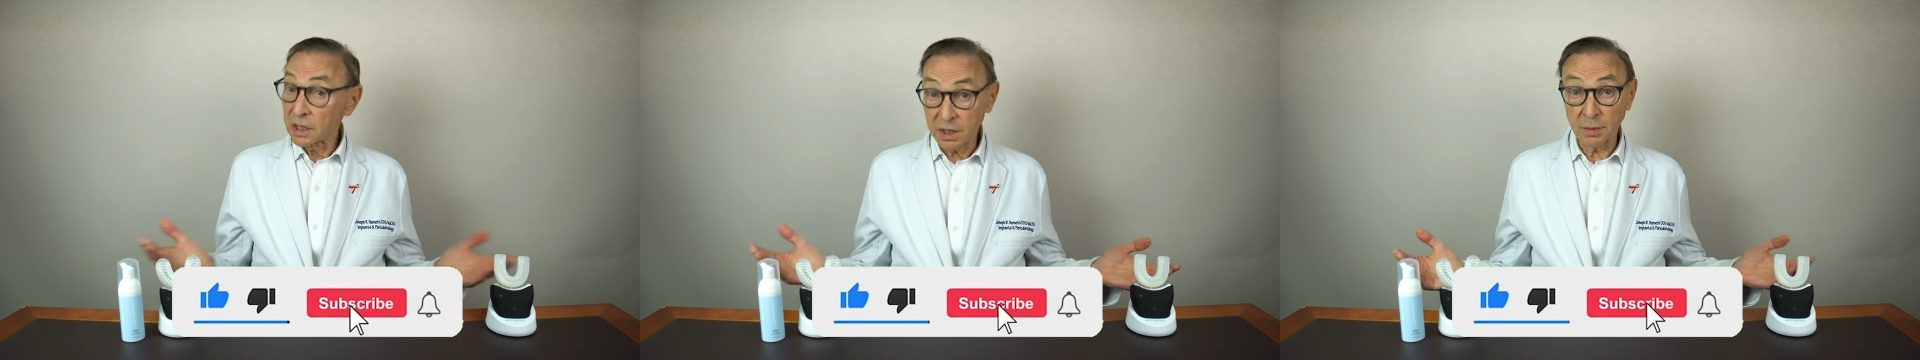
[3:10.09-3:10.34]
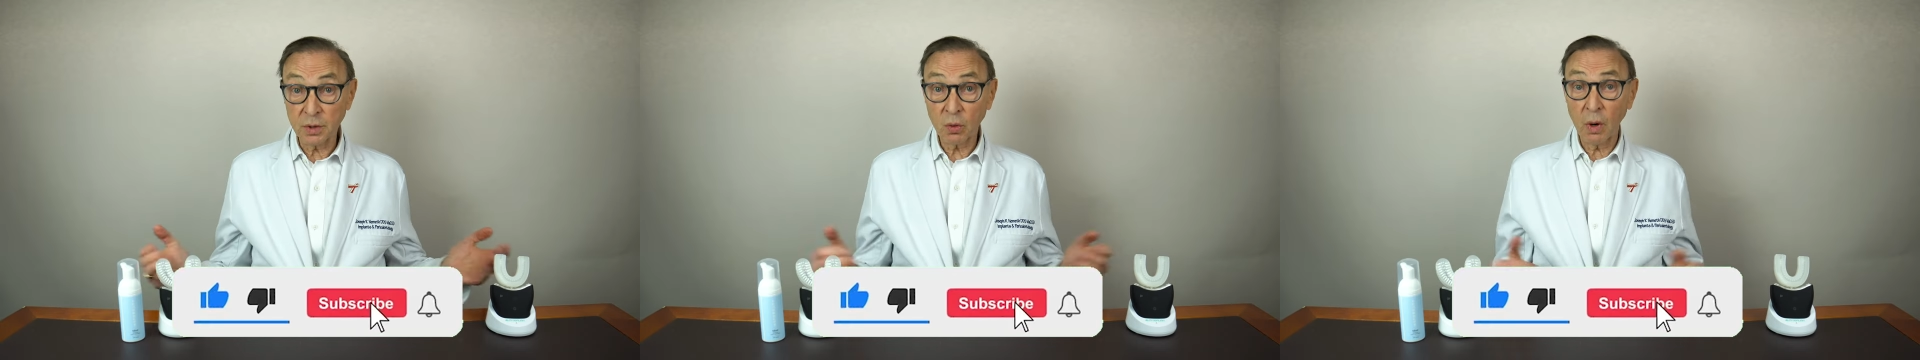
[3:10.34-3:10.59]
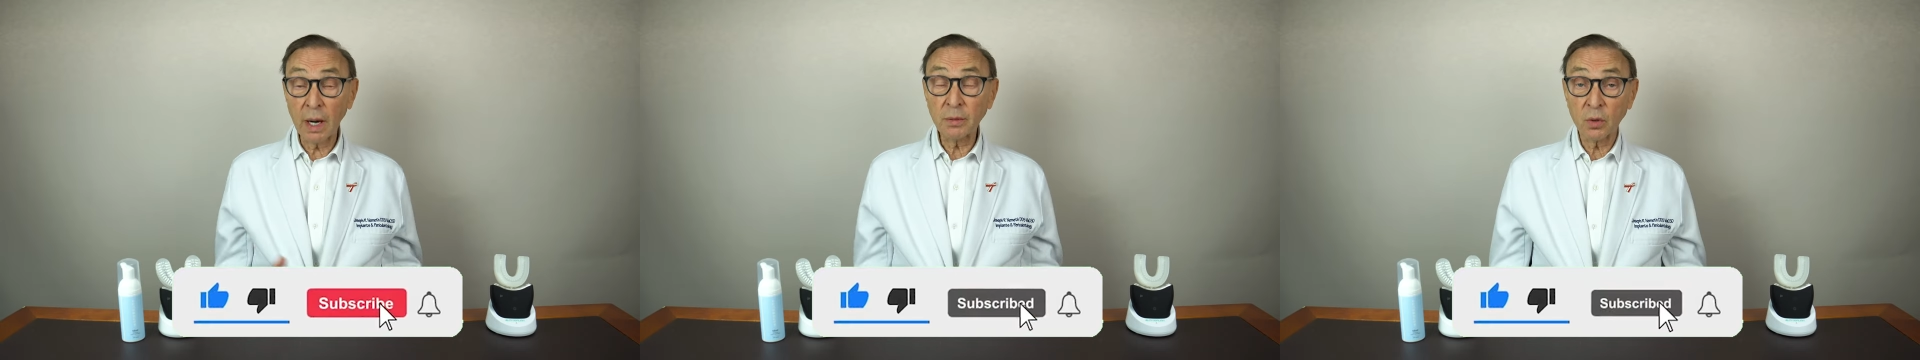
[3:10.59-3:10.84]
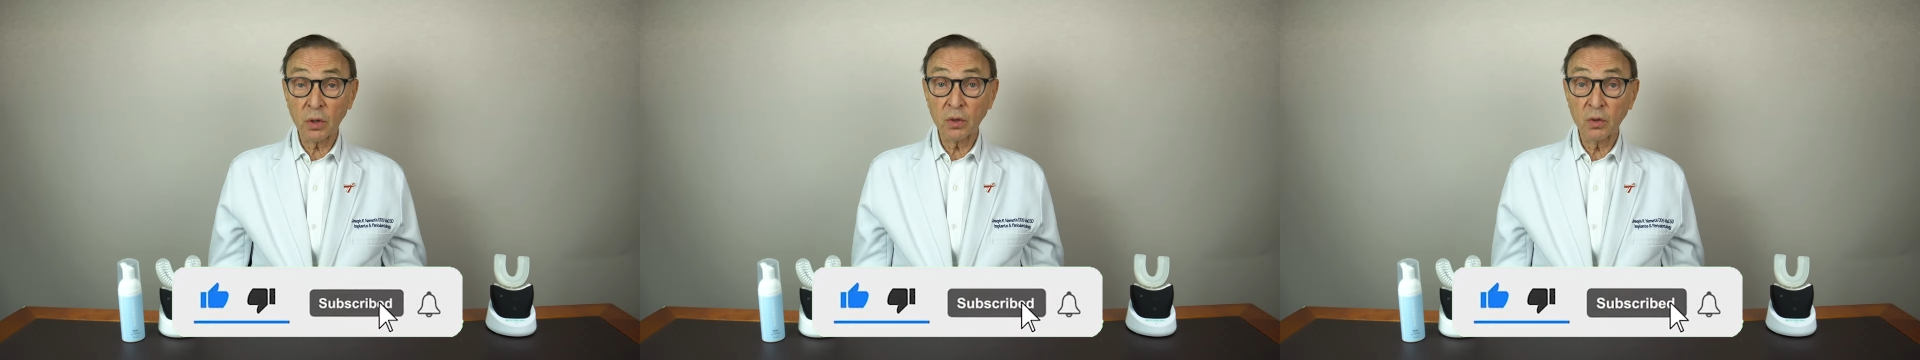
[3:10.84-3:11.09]

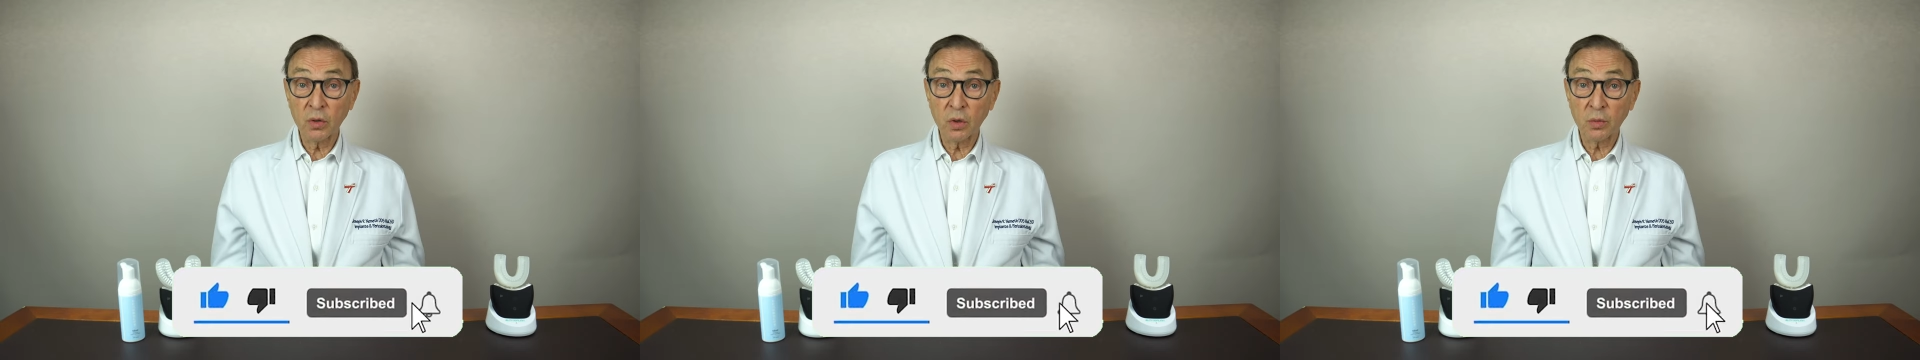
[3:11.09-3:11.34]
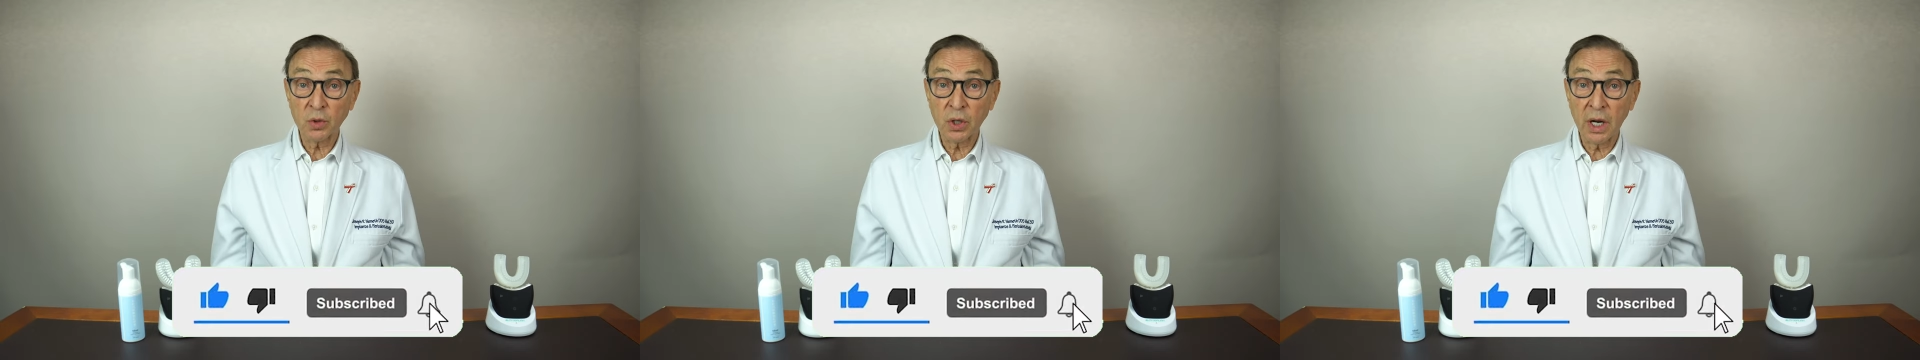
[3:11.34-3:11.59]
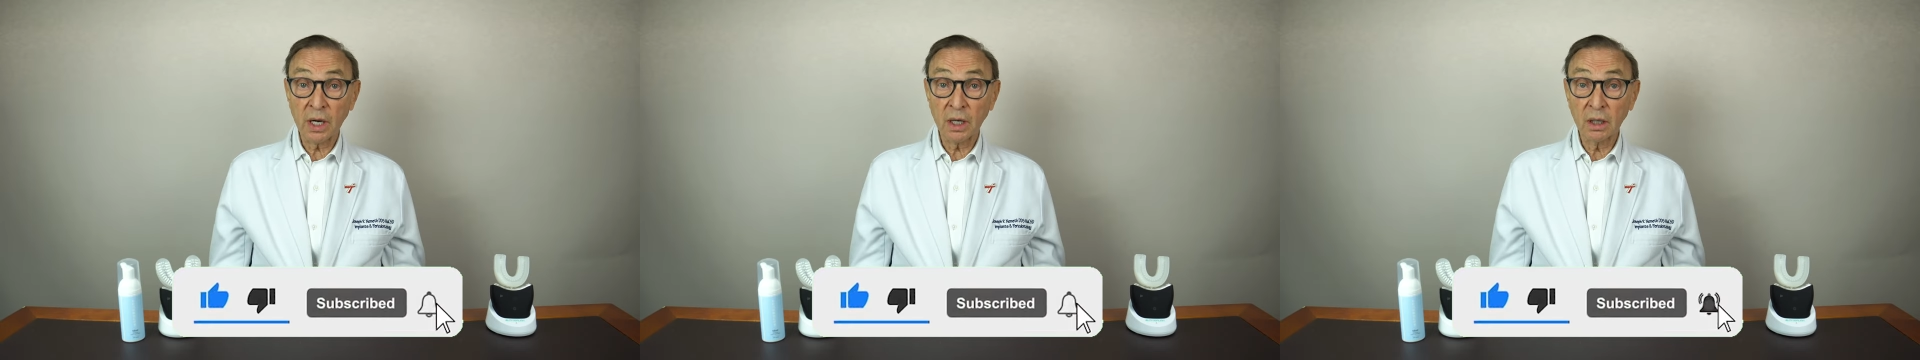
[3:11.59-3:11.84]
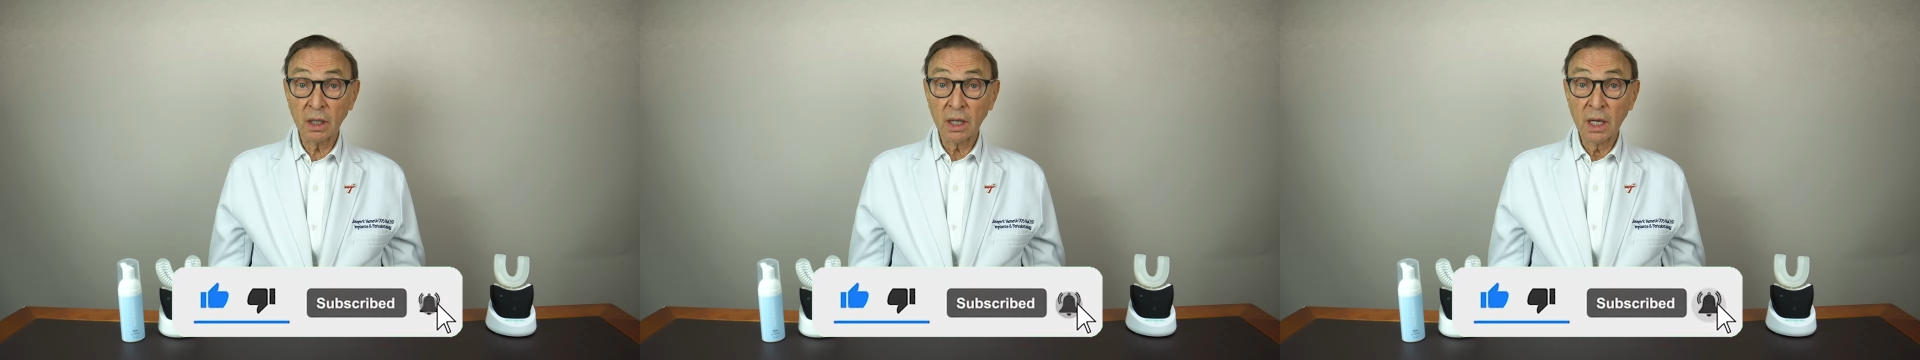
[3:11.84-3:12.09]
subscribe to our YouTube channel.